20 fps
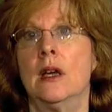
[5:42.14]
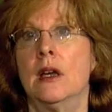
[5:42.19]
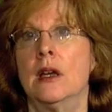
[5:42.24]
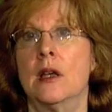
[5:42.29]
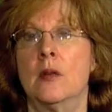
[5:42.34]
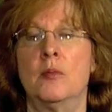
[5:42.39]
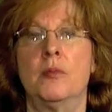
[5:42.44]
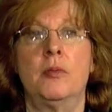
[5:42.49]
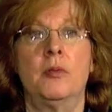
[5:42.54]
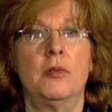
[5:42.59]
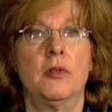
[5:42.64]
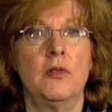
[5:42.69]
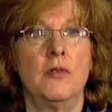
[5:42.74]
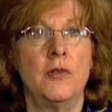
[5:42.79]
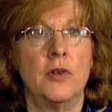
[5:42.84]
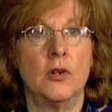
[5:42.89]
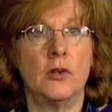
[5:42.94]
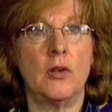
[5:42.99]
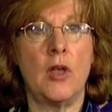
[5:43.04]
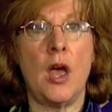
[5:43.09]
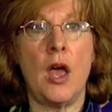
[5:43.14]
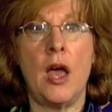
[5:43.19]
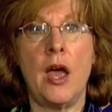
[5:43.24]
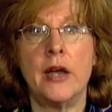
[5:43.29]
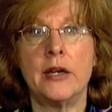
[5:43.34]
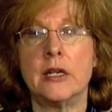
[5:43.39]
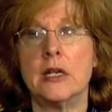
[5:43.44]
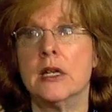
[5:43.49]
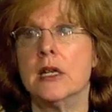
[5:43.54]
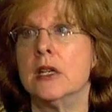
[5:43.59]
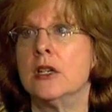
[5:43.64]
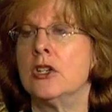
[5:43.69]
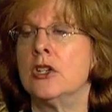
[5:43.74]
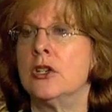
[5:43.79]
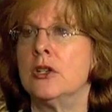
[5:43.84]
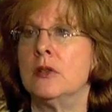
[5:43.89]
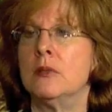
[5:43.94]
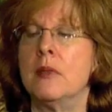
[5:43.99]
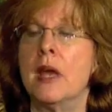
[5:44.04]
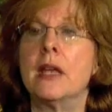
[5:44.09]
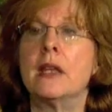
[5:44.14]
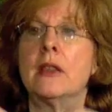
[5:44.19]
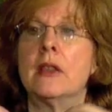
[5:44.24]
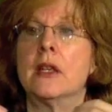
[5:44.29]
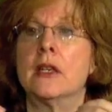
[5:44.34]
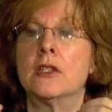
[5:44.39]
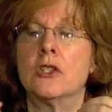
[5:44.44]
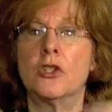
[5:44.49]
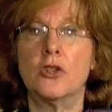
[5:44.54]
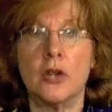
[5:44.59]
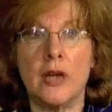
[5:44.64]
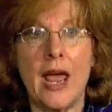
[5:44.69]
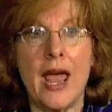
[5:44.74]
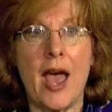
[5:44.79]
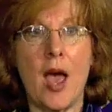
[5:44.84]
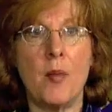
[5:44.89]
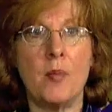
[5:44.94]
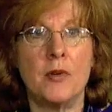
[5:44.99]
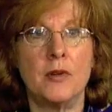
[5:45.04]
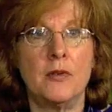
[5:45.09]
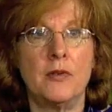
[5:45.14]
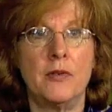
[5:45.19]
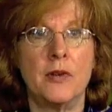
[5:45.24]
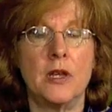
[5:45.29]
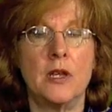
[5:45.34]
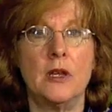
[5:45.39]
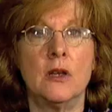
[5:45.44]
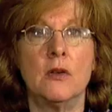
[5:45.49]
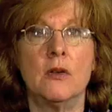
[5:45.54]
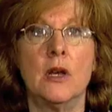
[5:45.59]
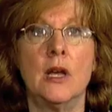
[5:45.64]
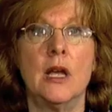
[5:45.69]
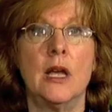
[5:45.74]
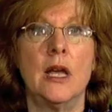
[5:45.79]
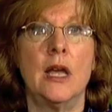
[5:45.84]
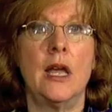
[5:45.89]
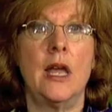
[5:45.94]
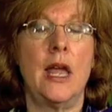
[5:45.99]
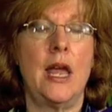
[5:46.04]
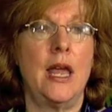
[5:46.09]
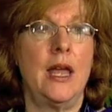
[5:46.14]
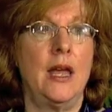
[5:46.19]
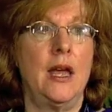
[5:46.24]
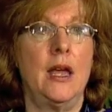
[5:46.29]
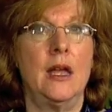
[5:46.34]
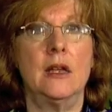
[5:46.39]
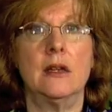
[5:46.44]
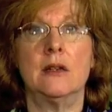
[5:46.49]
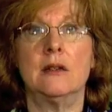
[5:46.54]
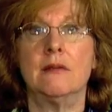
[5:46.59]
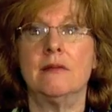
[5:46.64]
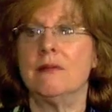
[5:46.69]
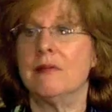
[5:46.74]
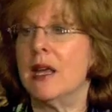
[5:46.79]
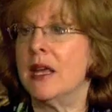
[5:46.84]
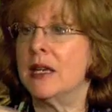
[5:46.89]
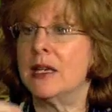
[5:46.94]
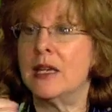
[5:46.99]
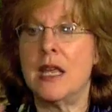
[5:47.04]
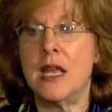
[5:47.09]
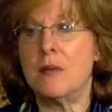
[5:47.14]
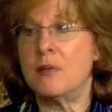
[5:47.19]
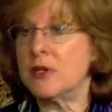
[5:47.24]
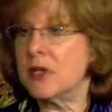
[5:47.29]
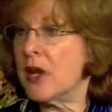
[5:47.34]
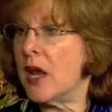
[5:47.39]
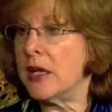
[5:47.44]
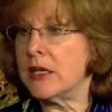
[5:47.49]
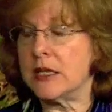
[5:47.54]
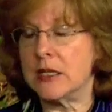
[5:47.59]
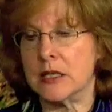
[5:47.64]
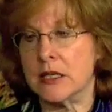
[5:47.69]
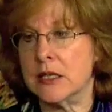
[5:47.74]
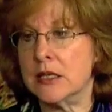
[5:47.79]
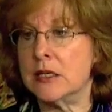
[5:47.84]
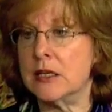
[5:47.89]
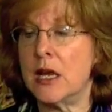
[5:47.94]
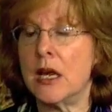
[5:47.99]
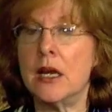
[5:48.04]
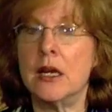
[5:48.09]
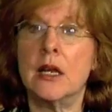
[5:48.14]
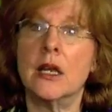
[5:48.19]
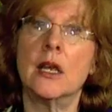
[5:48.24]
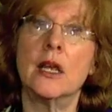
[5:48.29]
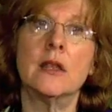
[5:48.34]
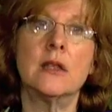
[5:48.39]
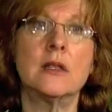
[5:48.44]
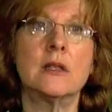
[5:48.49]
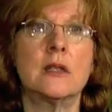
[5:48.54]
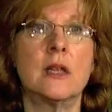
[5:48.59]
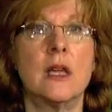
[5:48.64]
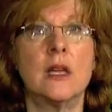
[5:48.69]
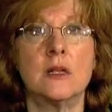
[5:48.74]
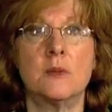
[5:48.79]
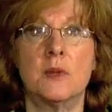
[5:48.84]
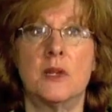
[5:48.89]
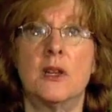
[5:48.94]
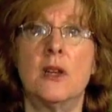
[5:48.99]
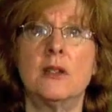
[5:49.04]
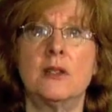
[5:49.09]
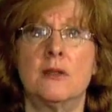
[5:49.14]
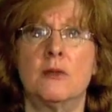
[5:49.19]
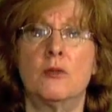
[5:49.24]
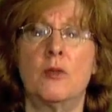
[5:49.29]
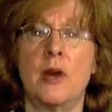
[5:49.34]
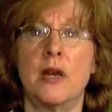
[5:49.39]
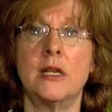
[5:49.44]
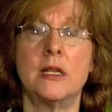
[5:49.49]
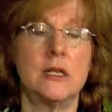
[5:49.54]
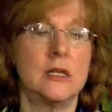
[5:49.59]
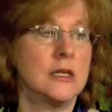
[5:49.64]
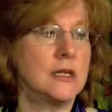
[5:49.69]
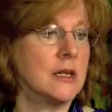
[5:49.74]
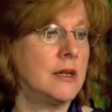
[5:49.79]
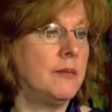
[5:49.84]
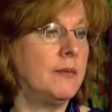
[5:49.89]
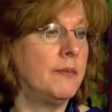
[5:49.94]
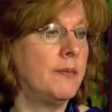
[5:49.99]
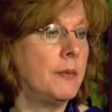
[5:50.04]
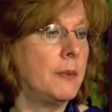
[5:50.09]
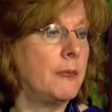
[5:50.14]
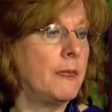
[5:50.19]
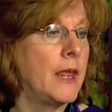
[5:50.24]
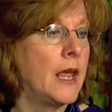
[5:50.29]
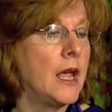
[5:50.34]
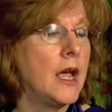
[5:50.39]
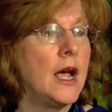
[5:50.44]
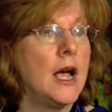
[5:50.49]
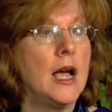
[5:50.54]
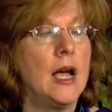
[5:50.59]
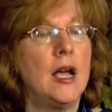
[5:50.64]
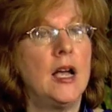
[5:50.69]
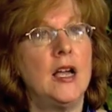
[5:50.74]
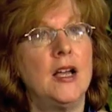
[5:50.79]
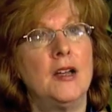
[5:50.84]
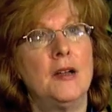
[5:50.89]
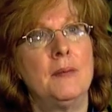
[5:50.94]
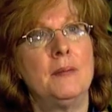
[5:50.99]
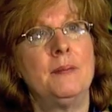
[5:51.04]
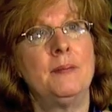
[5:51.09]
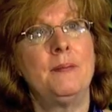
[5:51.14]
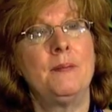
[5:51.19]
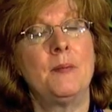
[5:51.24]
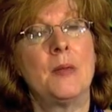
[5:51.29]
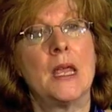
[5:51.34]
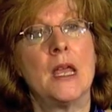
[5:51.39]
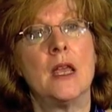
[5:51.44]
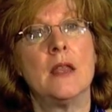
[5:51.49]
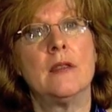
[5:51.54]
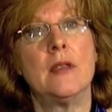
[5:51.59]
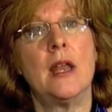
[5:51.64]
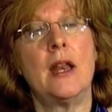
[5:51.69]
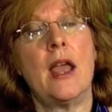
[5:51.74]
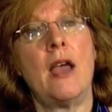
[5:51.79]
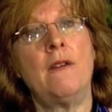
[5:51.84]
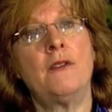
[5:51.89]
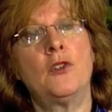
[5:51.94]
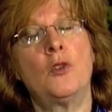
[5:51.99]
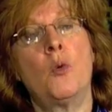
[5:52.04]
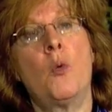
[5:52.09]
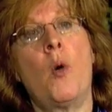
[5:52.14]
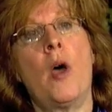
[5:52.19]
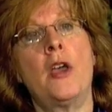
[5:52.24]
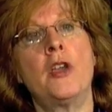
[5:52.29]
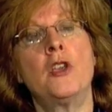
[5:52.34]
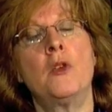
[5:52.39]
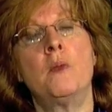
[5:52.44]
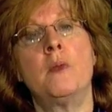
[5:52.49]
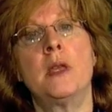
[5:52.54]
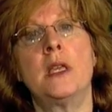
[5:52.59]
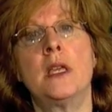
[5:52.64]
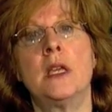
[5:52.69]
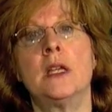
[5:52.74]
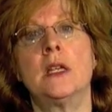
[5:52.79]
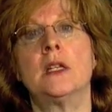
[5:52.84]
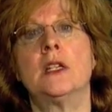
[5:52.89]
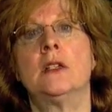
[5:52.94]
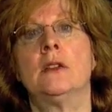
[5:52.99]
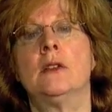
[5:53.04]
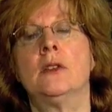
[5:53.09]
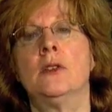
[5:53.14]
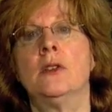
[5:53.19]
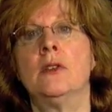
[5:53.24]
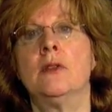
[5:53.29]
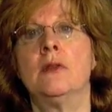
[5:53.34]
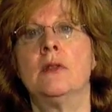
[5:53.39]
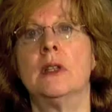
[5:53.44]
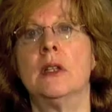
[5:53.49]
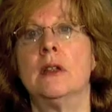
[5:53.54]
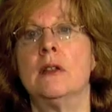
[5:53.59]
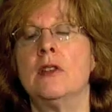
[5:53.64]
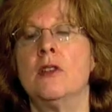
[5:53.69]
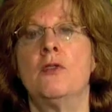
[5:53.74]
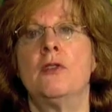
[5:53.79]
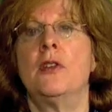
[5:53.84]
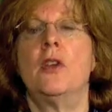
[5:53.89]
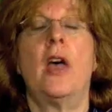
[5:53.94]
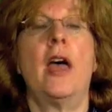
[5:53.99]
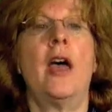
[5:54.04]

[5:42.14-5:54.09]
improve your lot, to make things good happen for you, and it keeps not succeeding, in this case because of racism, that after a while you begin to learn, you feel